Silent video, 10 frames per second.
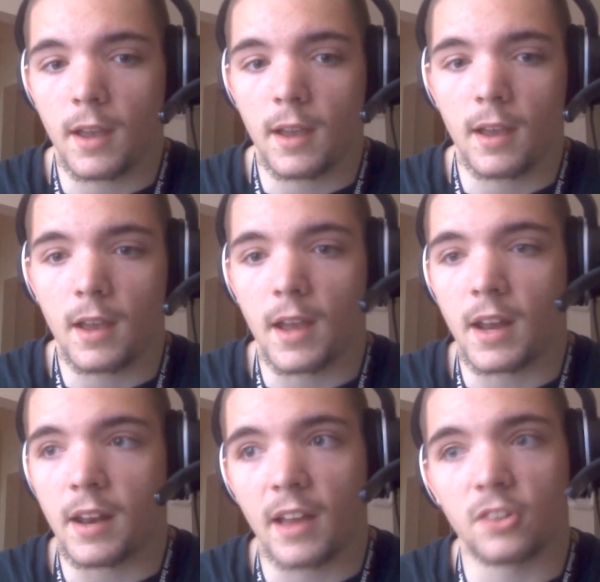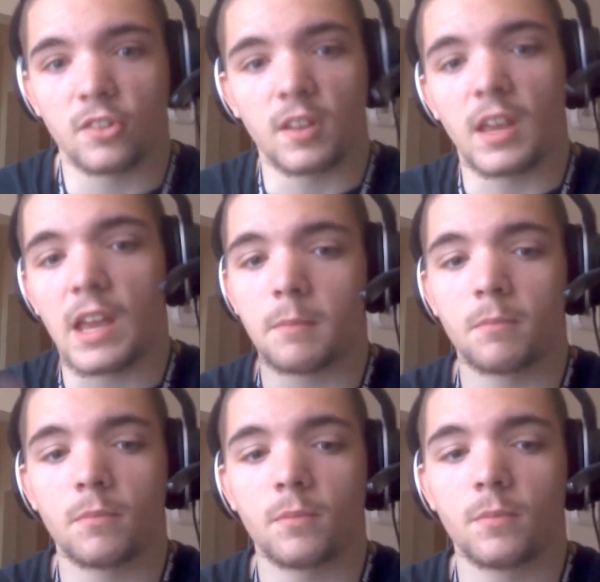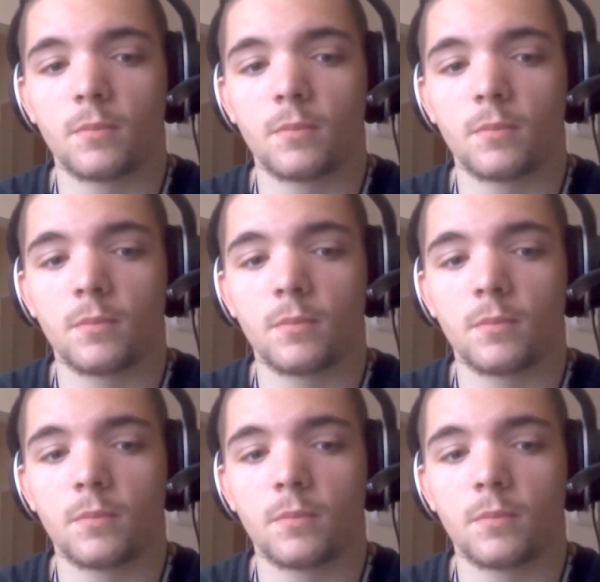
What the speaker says: And as the game